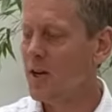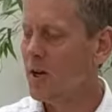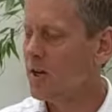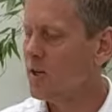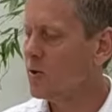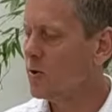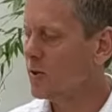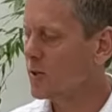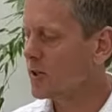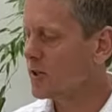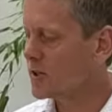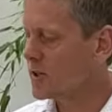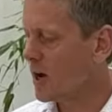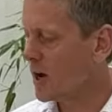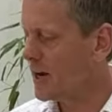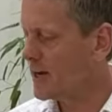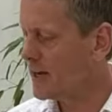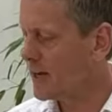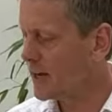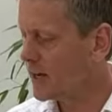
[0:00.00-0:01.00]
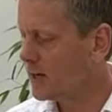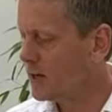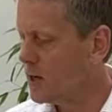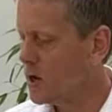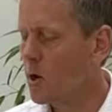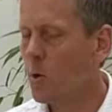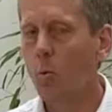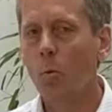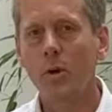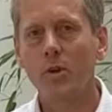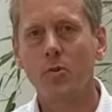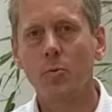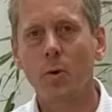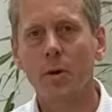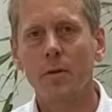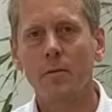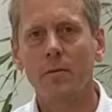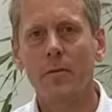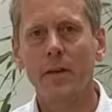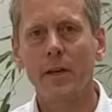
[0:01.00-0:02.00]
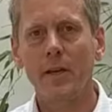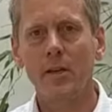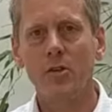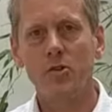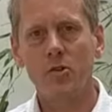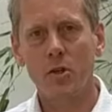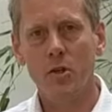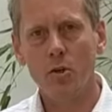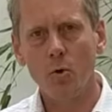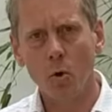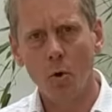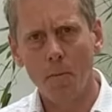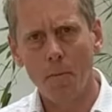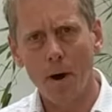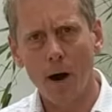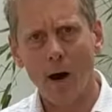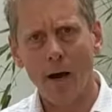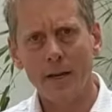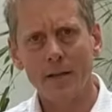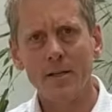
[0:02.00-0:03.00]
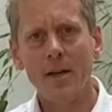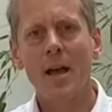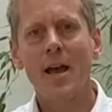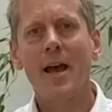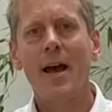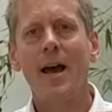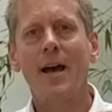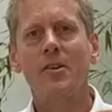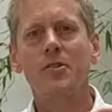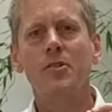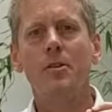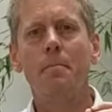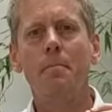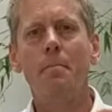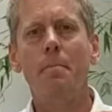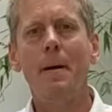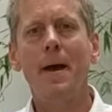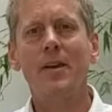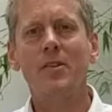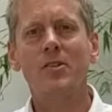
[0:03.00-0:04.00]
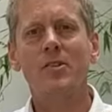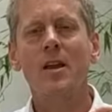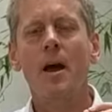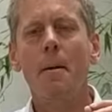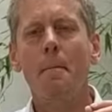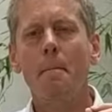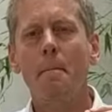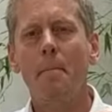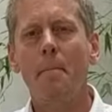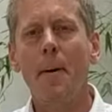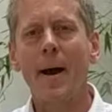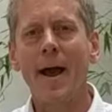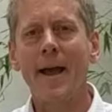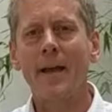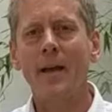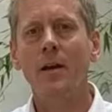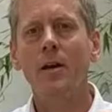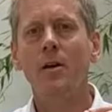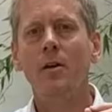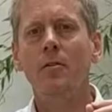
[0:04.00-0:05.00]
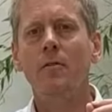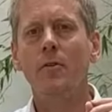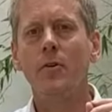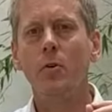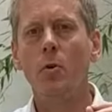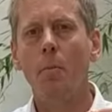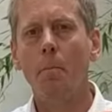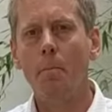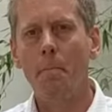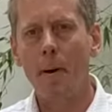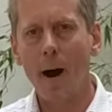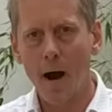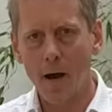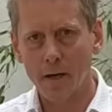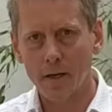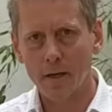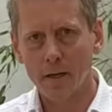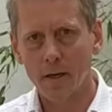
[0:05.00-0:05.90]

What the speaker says: you're deciding which one of these, to your mind, has the best bang for your buck.